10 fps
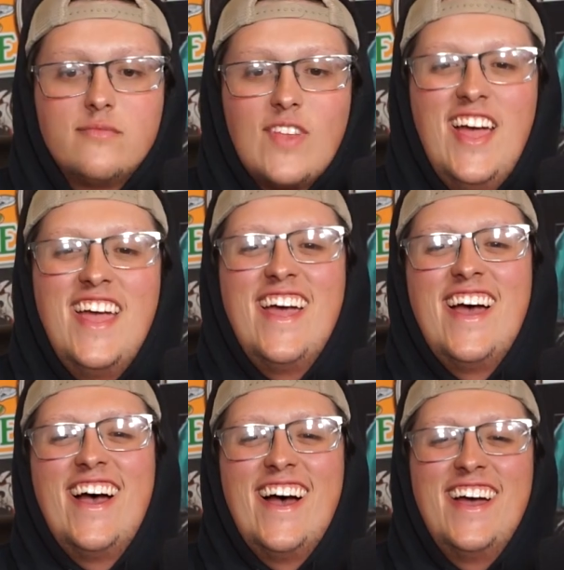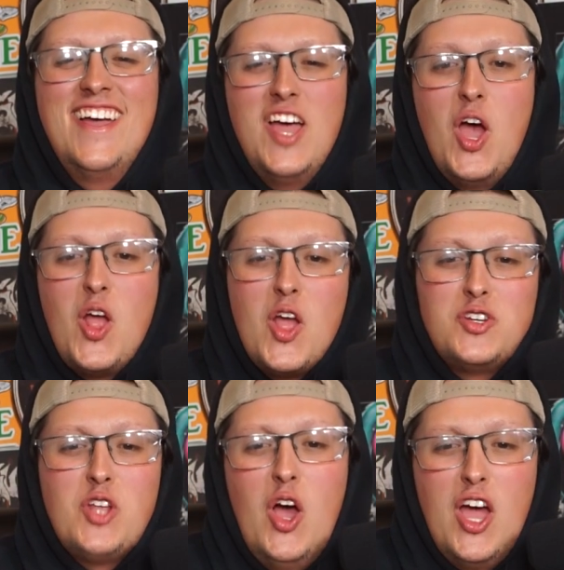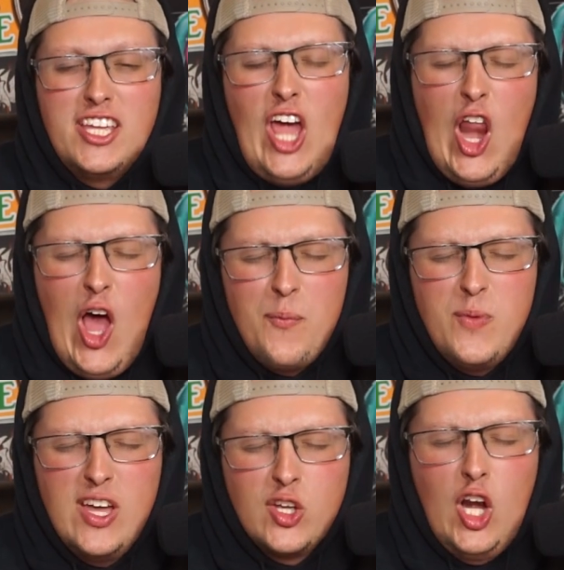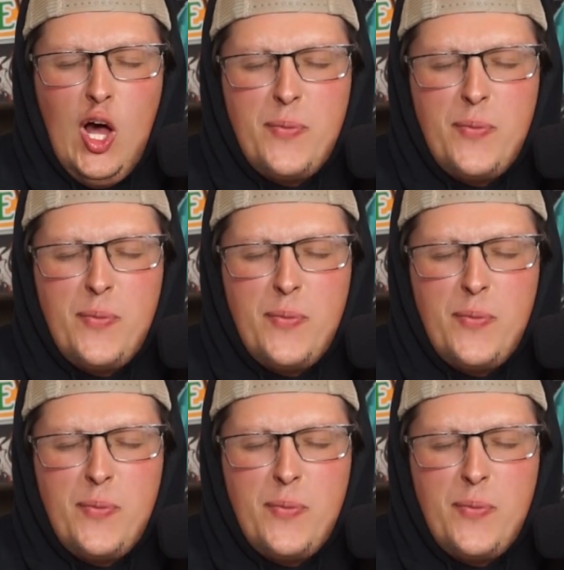You know? Get up! Get up,